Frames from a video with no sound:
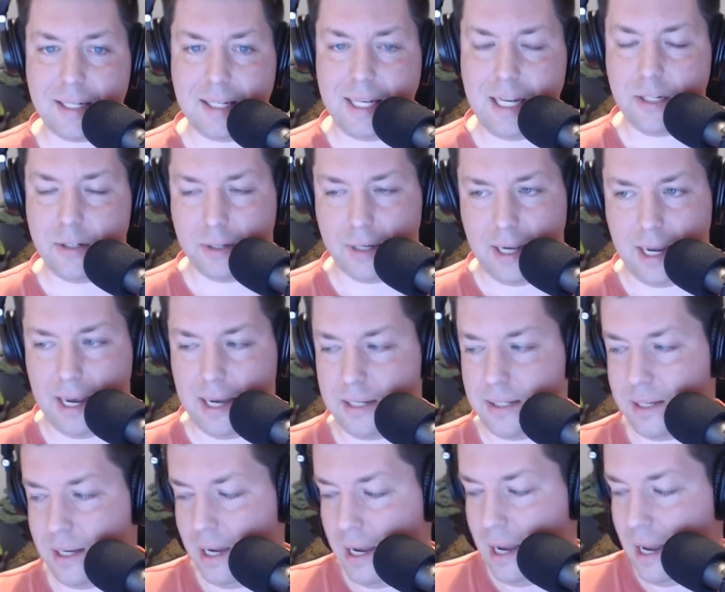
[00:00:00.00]

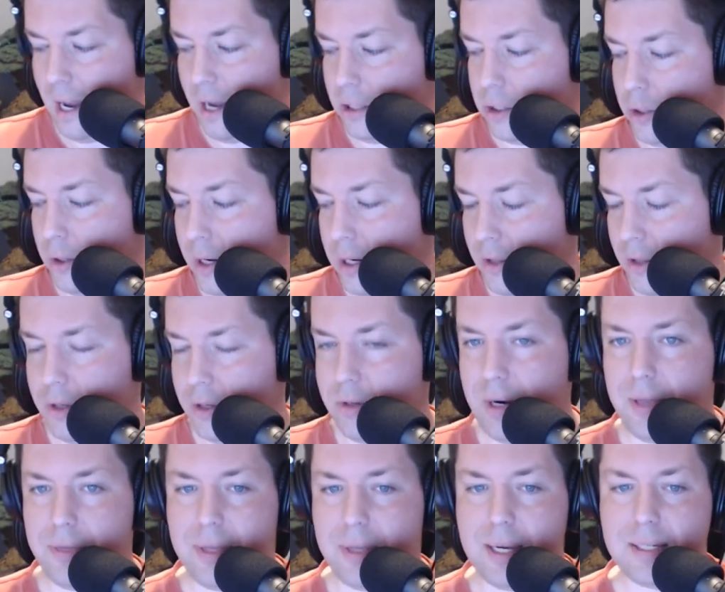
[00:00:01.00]
TeacherCast and join all the
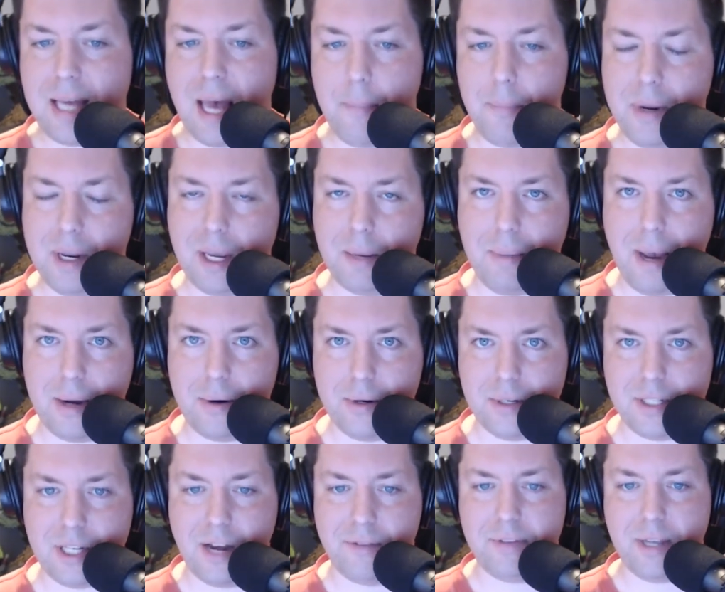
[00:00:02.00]
great things happening at
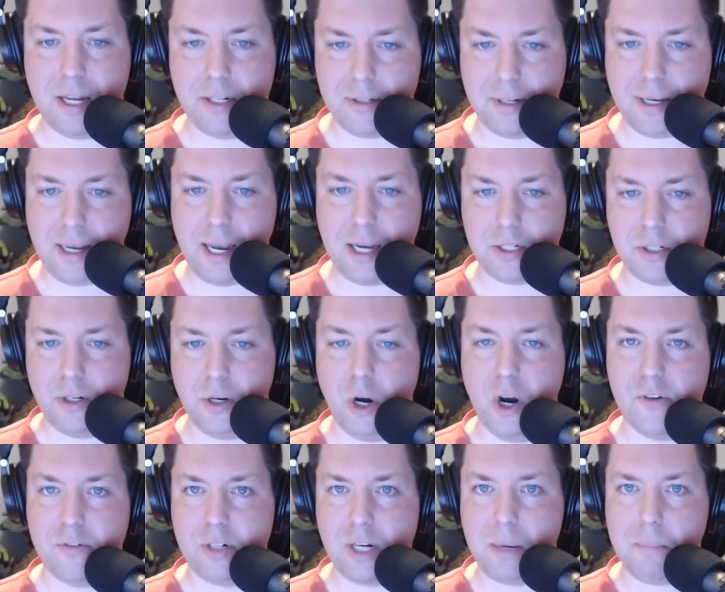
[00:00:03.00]
Microsoft Education
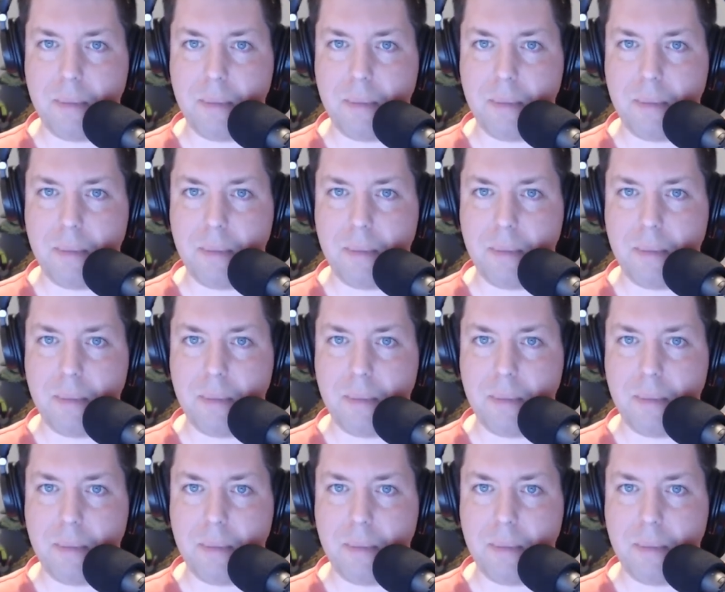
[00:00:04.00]
over at